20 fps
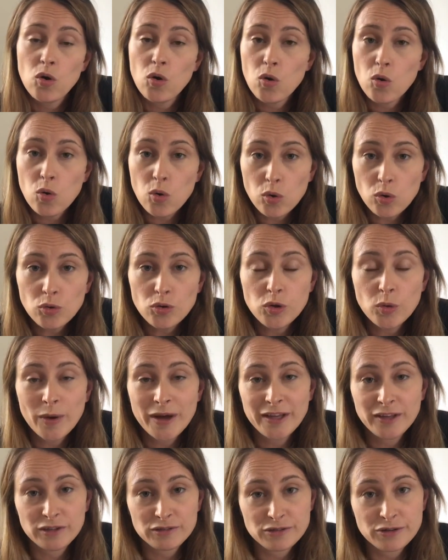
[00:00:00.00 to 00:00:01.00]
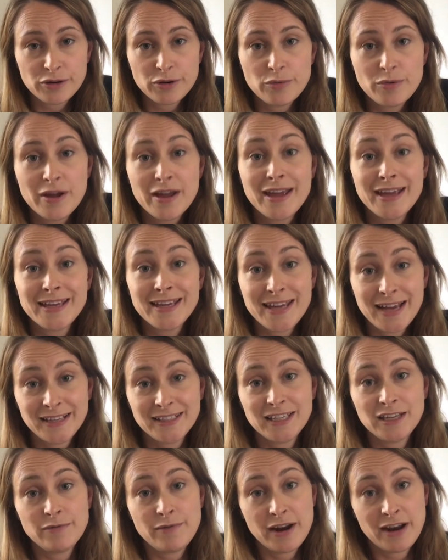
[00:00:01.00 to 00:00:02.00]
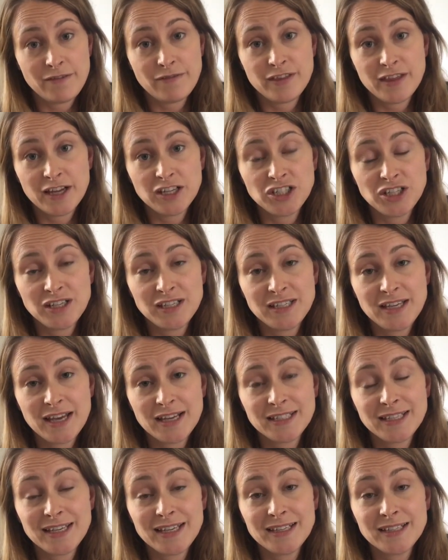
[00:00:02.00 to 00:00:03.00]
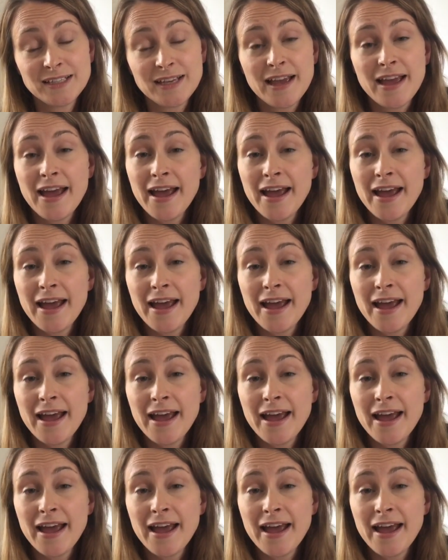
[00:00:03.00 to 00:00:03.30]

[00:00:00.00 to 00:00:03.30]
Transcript: all the way through getting ready for their GCSEs.